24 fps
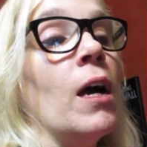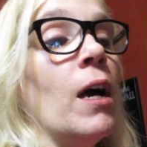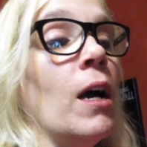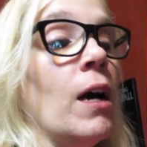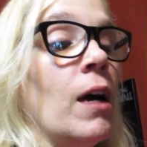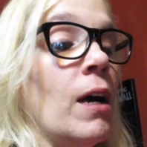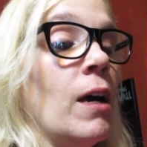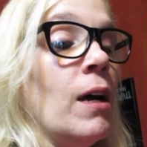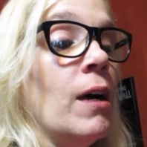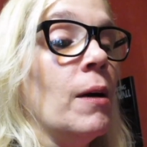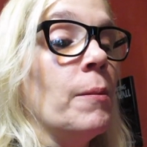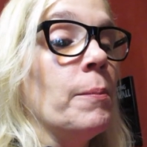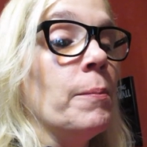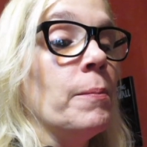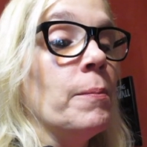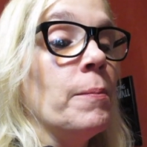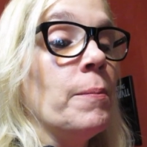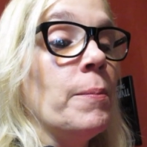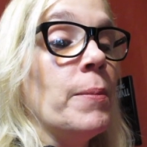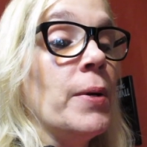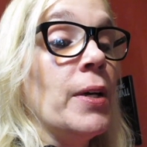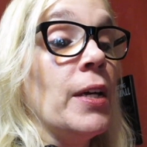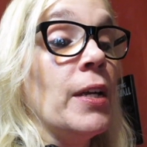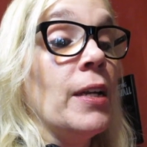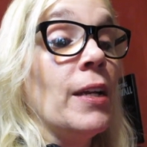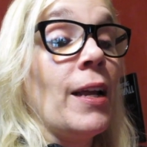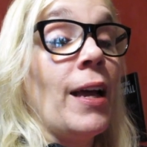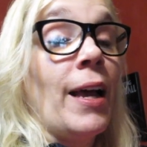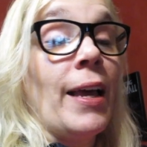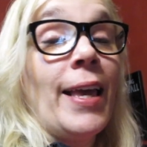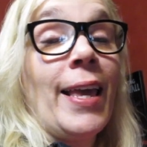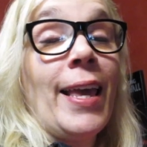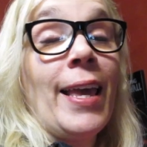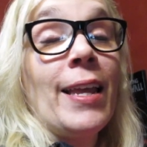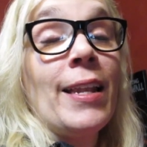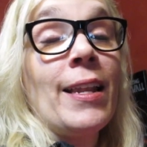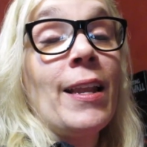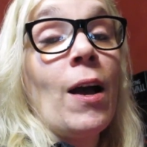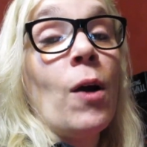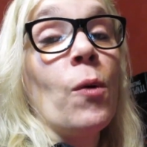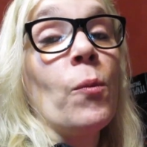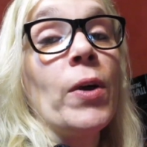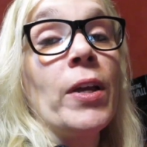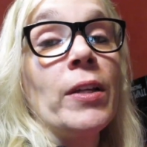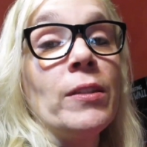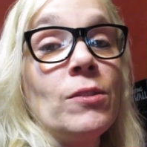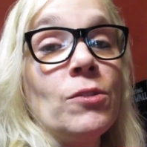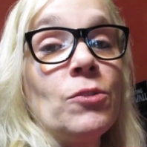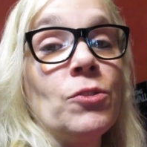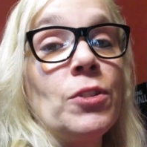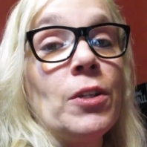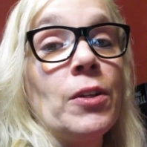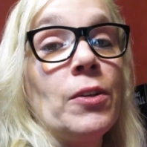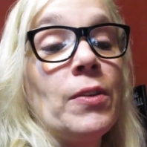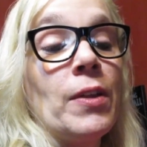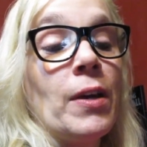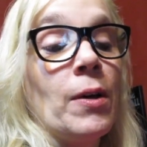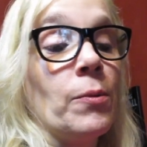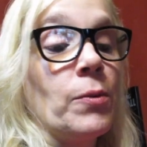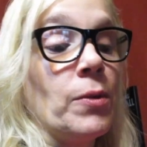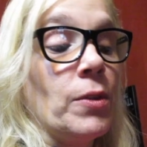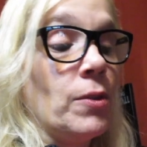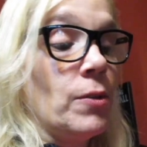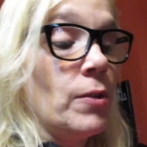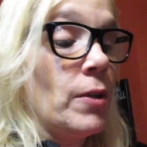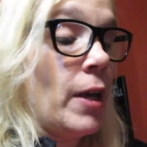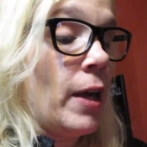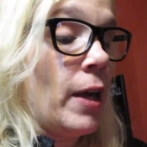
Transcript: But I cannot wait to share that with you